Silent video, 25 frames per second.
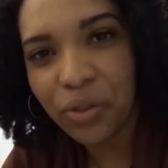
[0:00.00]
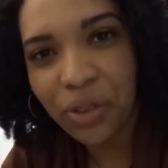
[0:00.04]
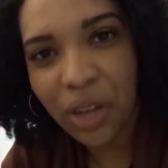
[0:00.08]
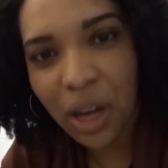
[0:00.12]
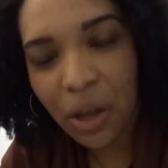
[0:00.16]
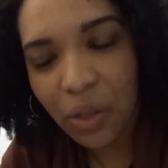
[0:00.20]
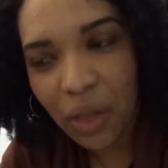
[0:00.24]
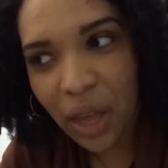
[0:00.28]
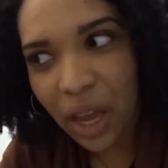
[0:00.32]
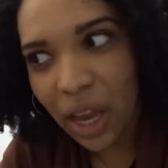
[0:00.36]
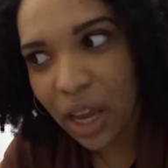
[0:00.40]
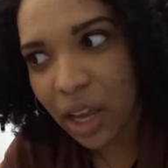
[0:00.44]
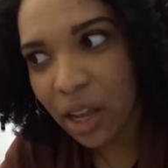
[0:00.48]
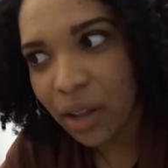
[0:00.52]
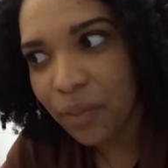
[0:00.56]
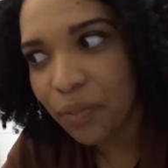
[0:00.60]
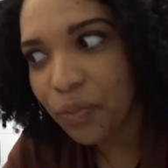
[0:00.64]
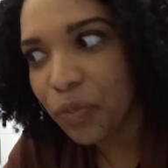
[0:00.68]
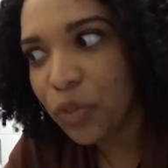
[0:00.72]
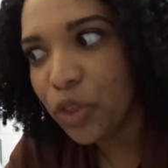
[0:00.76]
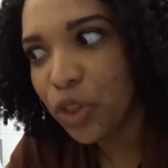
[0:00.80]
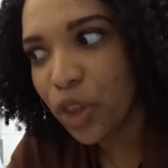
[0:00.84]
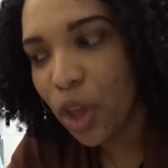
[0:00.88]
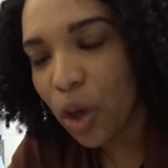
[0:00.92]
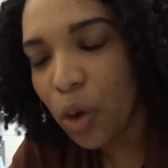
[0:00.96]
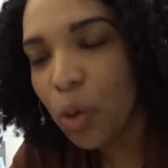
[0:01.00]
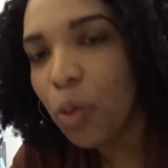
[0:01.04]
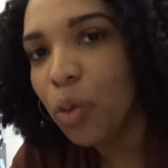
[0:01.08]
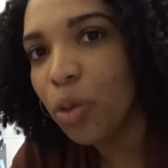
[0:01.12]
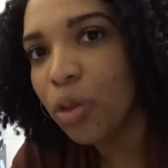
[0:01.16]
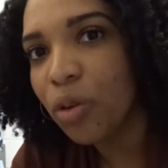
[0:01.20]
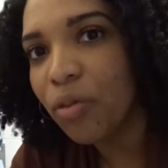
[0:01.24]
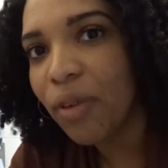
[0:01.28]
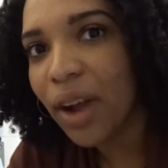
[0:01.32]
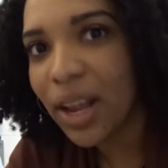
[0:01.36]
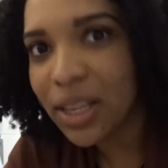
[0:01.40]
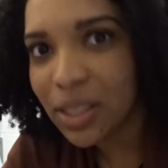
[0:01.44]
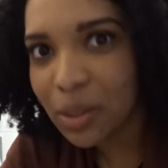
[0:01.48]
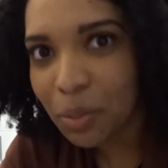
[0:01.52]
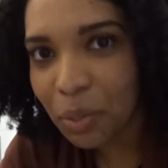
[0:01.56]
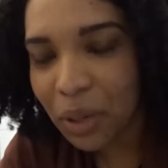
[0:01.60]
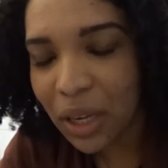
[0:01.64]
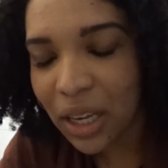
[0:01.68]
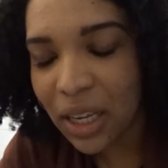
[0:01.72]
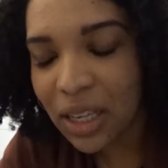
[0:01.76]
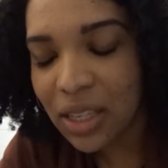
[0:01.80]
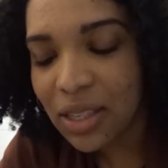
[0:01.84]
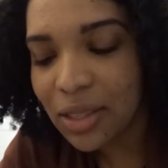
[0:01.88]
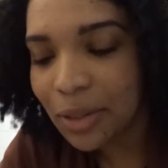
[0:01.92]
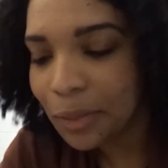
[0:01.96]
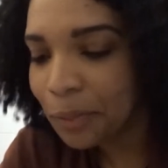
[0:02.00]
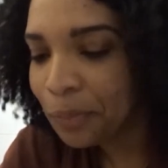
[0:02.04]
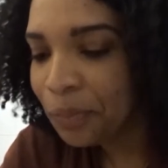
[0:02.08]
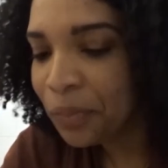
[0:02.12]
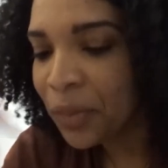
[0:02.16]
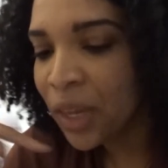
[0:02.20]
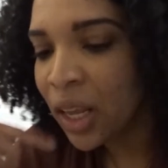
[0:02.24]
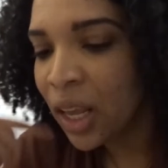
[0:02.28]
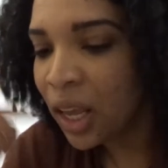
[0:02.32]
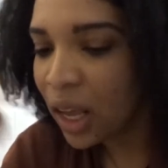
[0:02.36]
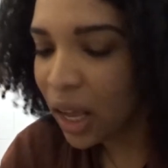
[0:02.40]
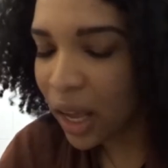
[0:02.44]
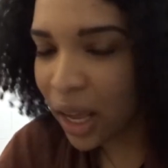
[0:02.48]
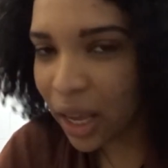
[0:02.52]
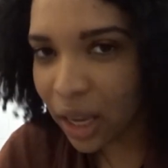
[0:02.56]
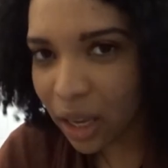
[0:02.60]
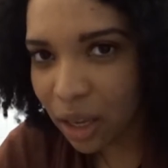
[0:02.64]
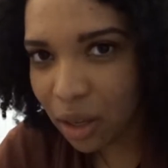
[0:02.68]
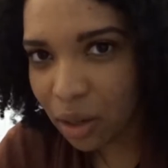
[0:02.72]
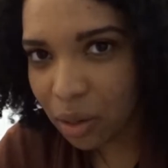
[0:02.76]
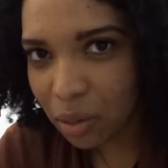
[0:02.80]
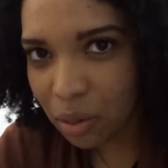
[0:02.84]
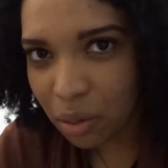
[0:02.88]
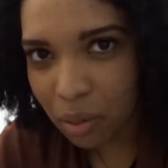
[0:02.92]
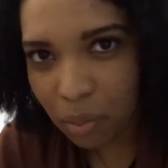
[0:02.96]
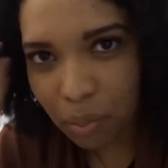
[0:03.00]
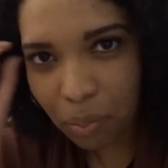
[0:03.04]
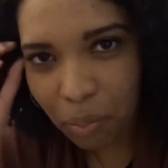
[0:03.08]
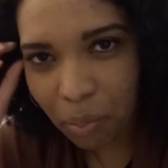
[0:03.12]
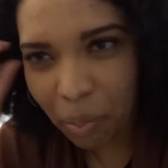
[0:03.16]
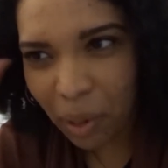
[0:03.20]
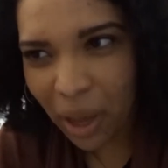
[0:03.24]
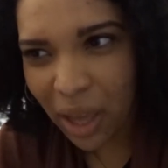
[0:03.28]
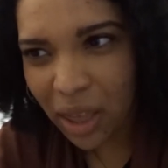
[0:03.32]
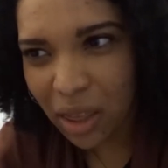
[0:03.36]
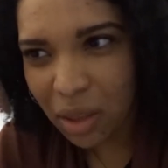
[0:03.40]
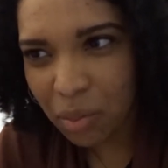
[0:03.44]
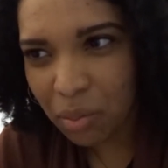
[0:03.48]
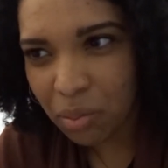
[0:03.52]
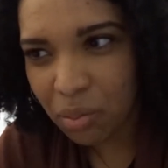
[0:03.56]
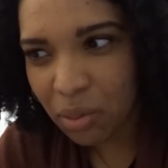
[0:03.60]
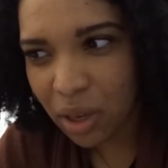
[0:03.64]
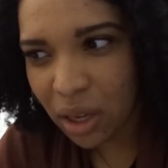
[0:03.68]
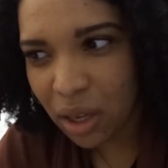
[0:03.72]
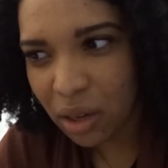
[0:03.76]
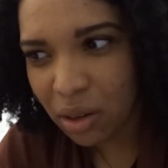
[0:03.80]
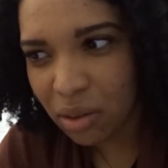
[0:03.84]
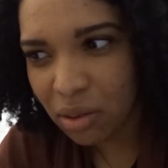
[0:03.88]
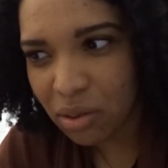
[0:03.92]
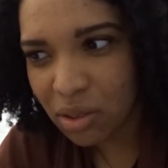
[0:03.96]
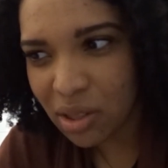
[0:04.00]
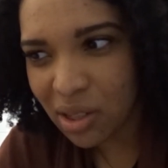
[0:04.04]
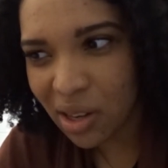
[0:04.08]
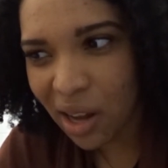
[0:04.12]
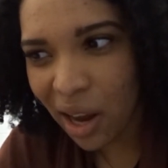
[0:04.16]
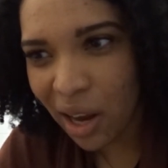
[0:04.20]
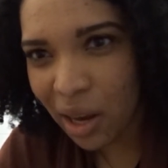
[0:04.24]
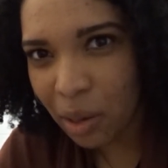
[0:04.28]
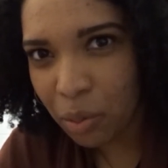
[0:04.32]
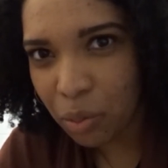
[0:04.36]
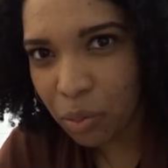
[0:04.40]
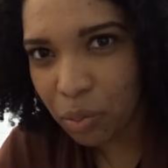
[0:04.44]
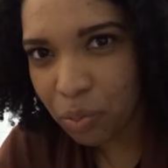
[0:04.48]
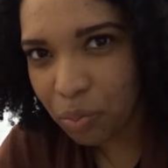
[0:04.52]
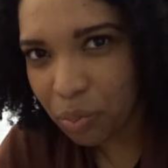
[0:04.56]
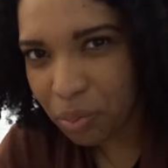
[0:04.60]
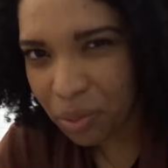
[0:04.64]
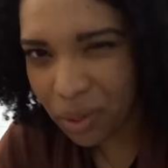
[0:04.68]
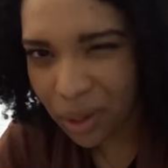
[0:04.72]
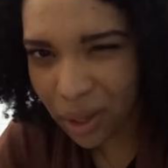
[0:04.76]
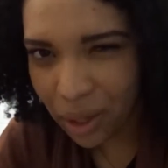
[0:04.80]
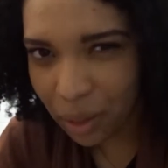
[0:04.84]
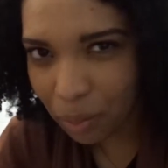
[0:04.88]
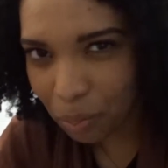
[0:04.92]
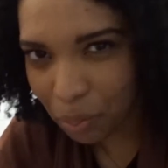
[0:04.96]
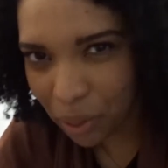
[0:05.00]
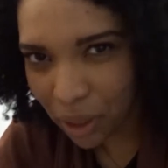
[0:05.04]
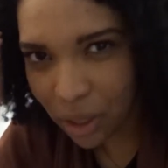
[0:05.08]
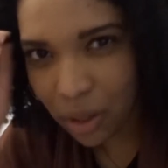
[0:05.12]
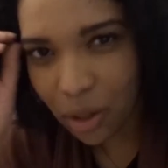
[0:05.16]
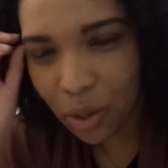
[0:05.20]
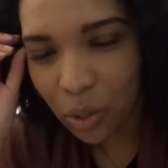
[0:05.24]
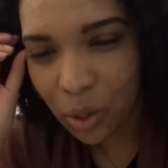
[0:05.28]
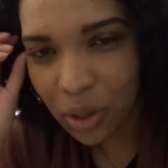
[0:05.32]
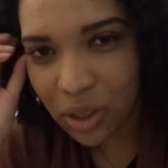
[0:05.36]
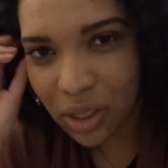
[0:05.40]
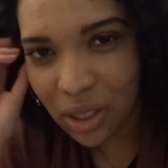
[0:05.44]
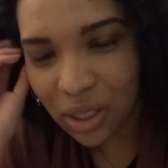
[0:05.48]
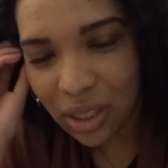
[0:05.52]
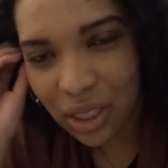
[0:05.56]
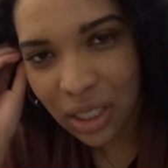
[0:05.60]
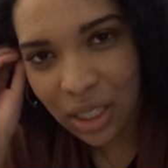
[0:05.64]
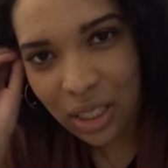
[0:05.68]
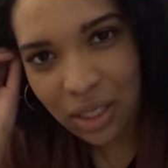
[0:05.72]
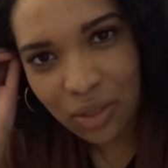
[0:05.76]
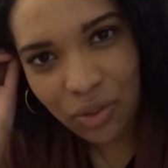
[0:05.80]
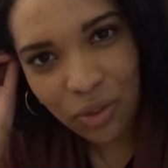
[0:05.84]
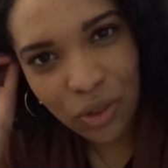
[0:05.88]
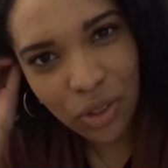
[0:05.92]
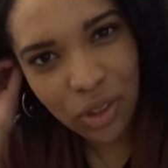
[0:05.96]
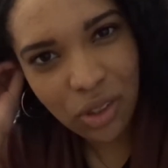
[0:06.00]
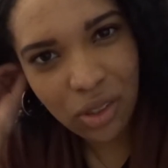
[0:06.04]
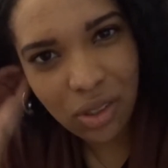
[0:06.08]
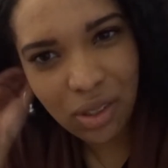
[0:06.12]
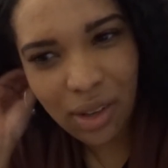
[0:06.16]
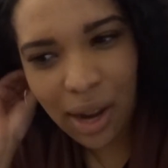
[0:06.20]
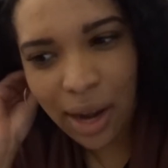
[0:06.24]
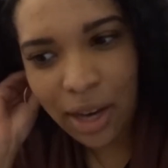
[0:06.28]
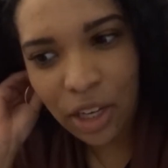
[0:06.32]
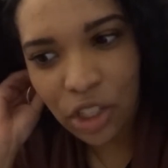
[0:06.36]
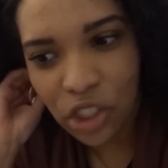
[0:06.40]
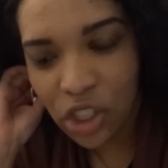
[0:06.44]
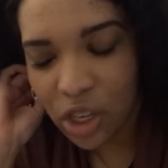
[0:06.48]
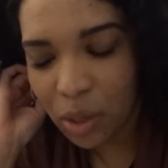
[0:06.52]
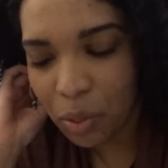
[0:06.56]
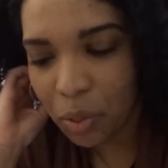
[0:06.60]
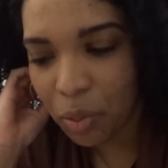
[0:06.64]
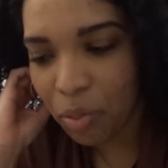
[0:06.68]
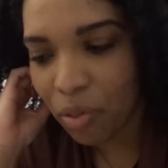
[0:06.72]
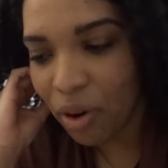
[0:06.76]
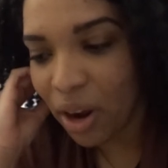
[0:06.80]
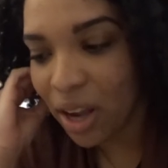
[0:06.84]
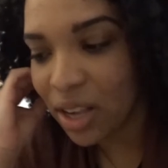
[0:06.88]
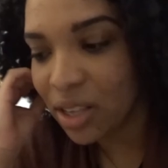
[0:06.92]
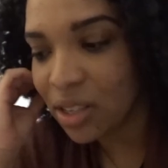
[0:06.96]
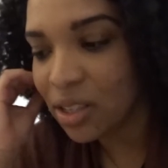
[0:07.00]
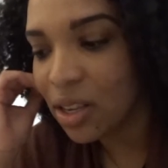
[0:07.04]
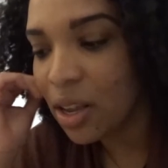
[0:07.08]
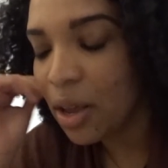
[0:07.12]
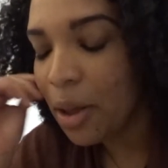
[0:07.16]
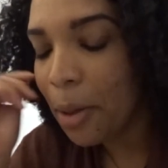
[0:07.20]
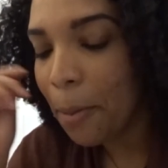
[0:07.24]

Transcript: Now that I know all the recipes, I can buy them in slightly bigger quantities for slightly cheaper price.